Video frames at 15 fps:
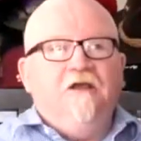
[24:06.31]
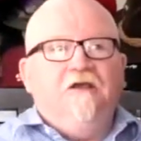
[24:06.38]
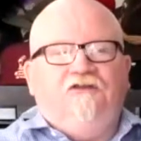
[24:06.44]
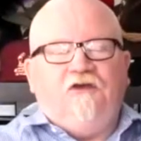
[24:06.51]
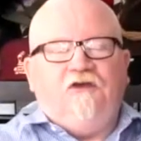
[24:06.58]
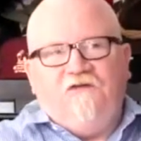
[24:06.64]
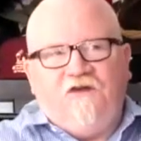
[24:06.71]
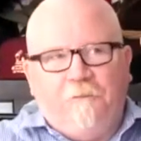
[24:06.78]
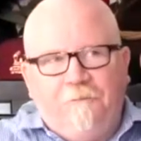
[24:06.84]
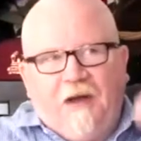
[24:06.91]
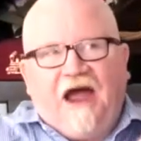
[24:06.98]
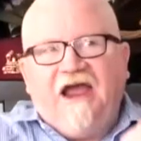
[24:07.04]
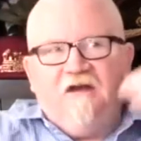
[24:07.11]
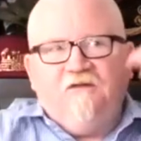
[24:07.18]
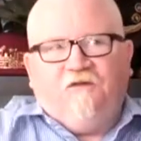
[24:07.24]
So if you're
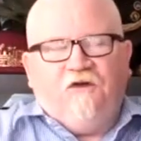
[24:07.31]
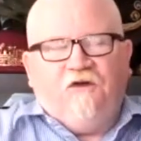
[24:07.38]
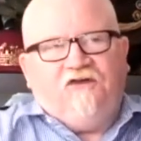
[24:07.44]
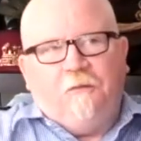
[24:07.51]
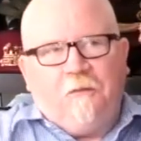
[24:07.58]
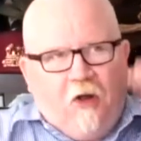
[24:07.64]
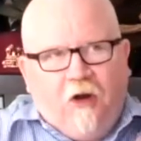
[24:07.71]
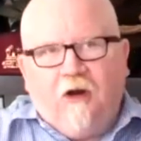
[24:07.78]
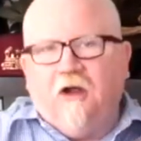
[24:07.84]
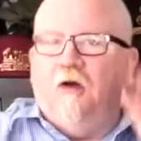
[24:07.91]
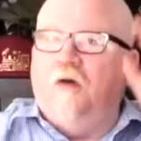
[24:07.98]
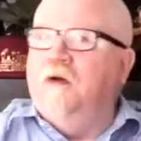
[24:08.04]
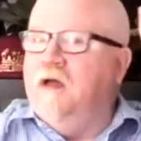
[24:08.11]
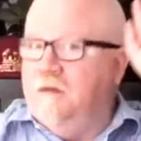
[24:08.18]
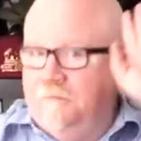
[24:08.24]
buying for tomorrow,